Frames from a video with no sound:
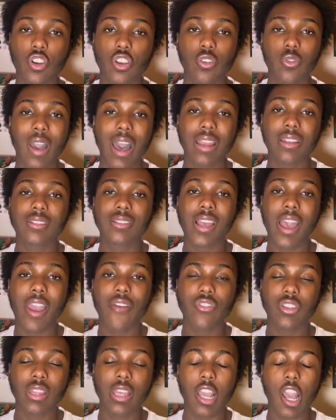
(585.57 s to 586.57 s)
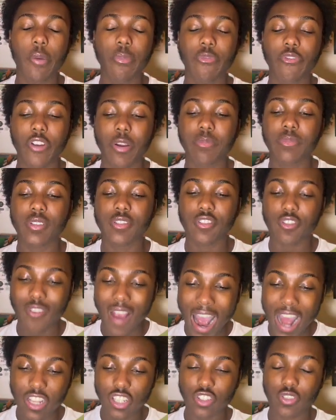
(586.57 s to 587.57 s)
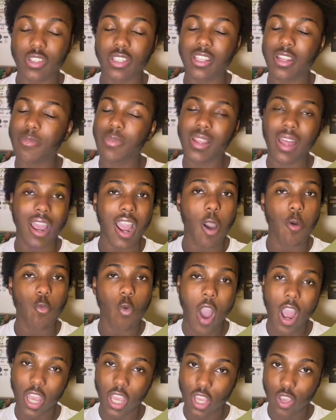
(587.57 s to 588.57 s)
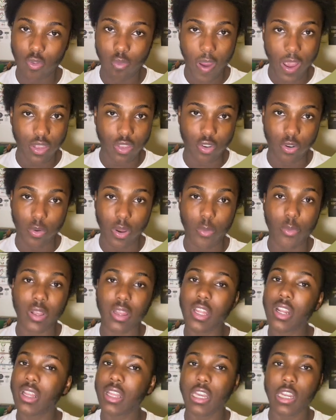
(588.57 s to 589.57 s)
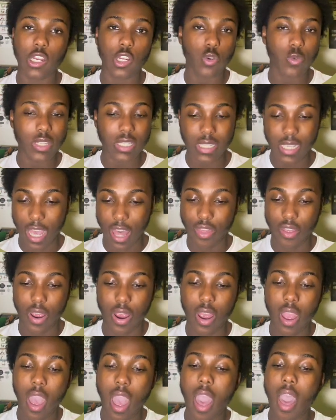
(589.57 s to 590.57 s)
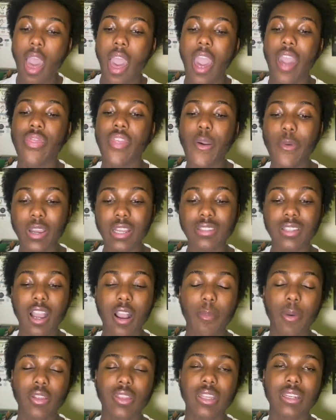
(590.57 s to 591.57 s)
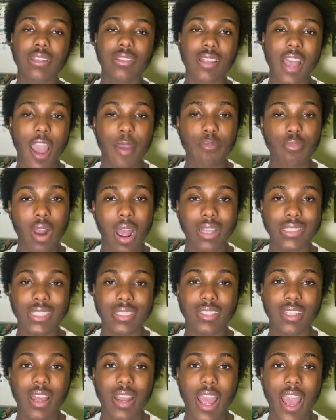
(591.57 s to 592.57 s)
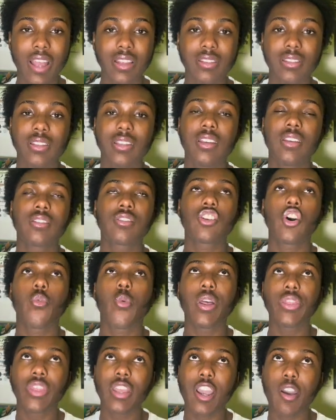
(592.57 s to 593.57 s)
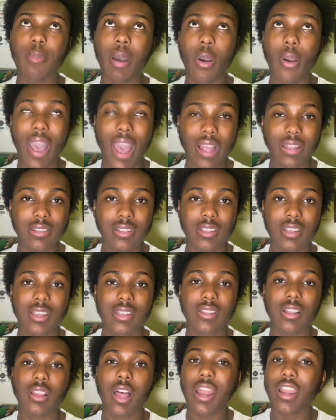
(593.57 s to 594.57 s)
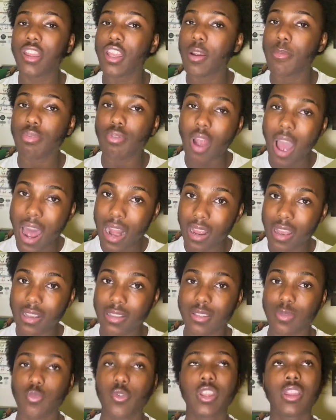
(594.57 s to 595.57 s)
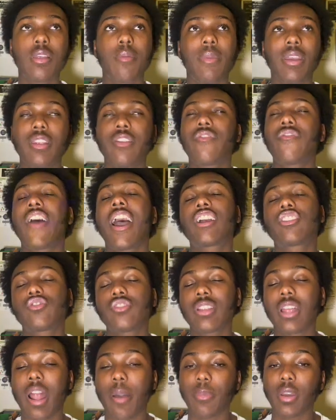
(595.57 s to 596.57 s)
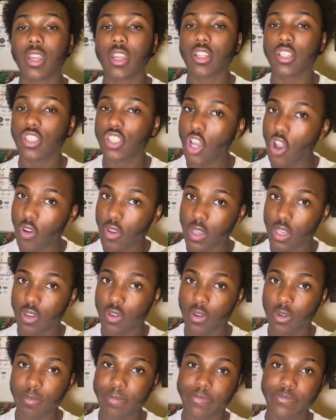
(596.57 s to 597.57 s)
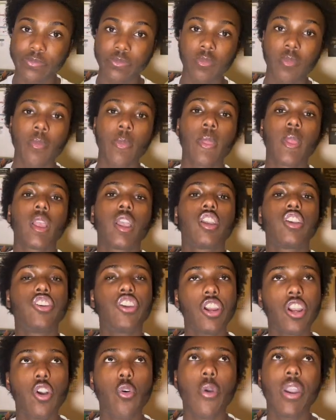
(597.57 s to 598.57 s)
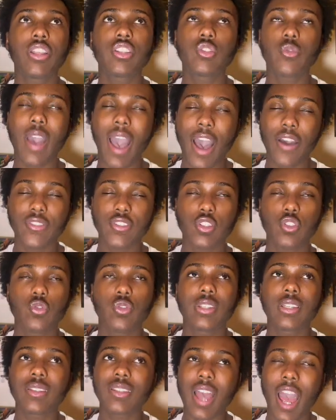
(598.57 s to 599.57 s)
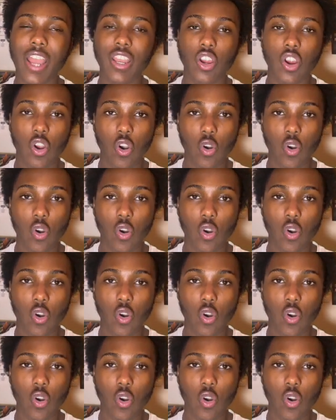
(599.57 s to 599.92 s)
you how to set everything up from scratch. So it's going to be like I'm walking you right through it. We're literally going to do it together. And then we're going to talk about the design process on Etsy. So one thing about Etsy is a lot of their products with the manufacturer that I'm going to show you, you're going to have to design your